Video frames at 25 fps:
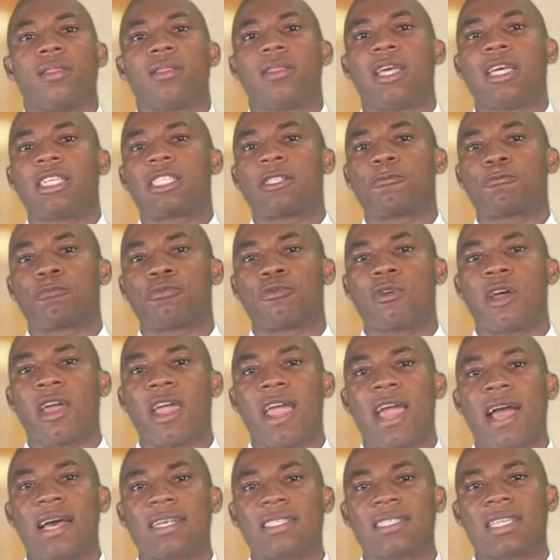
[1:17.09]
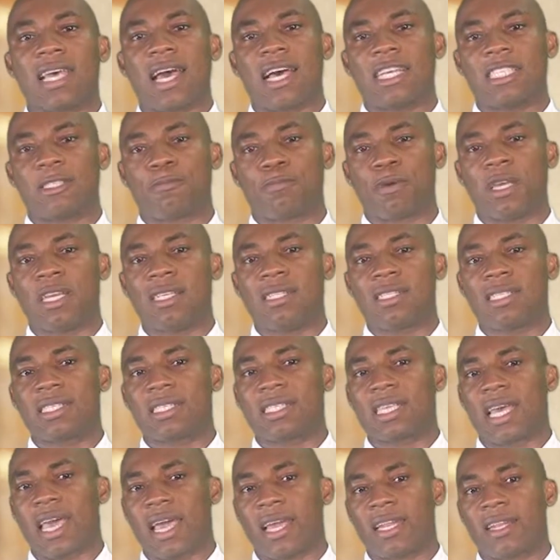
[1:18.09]
these prayers as being
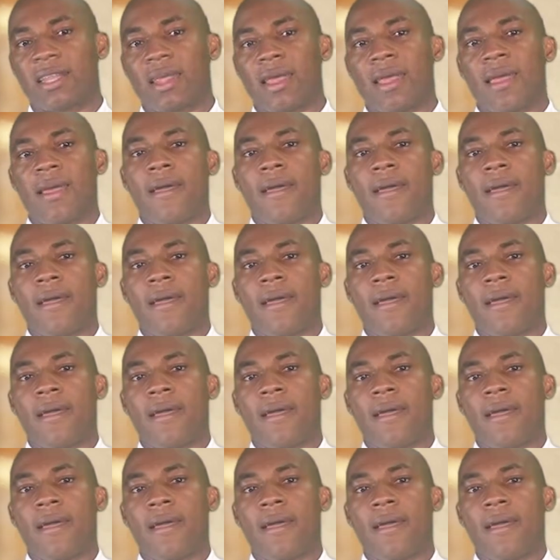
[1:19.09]
said